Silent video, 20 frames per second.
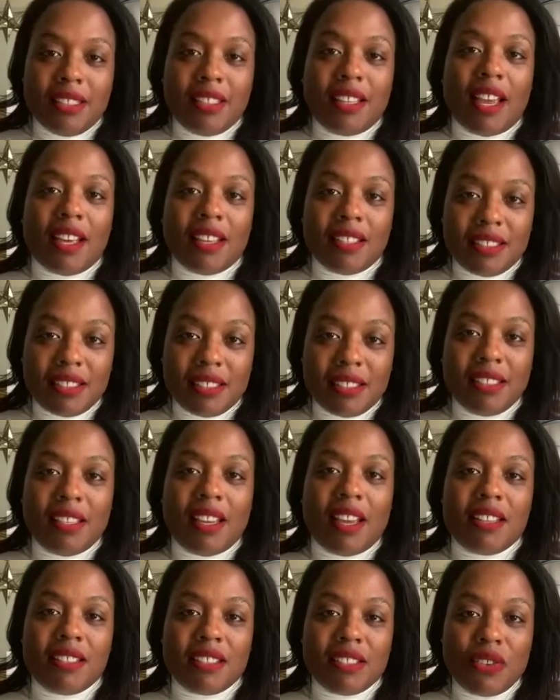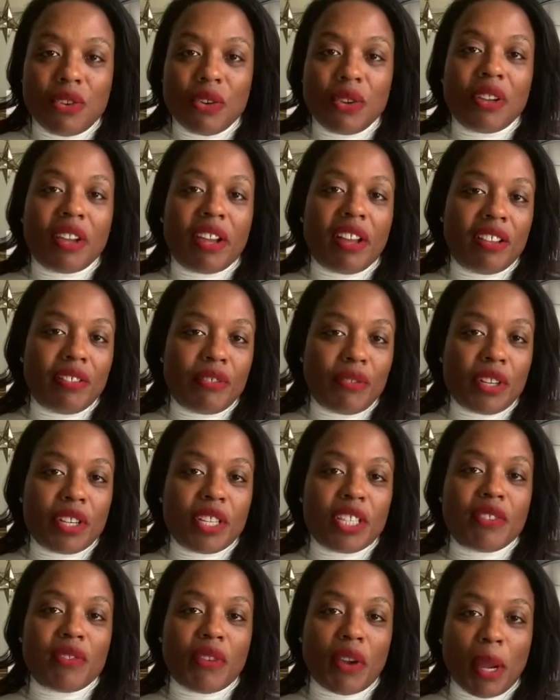yes, yes. Northern California
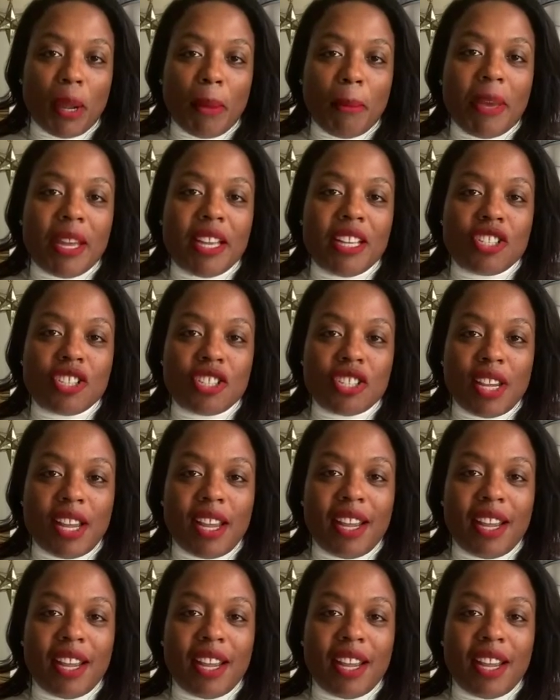is very much